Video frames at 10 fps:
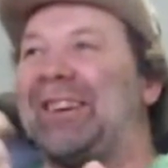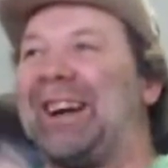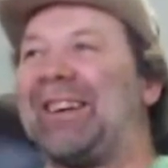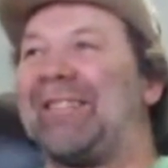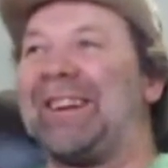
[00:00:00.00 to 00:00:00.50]
and you
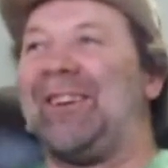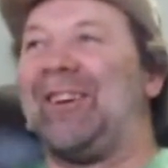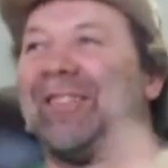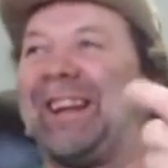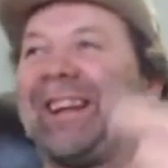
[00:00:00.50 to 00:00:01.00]
got to
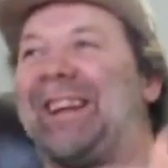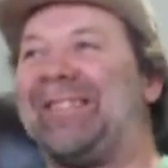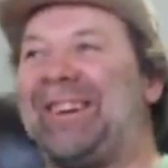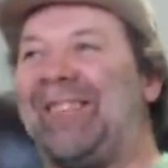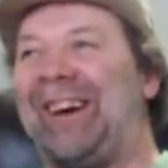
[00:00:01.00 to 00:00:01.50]
reload, and they
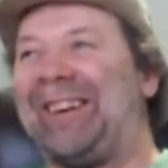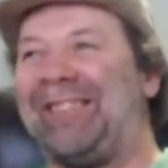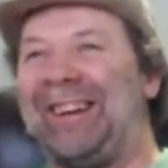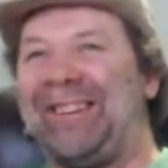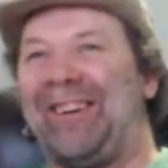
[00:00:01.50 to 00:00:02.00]
kill you while
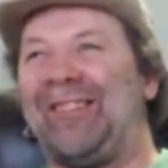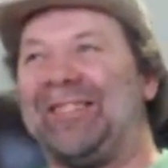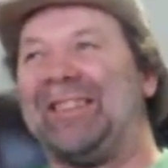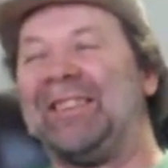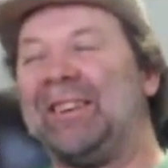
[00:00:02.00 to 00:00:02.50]
you're reloading.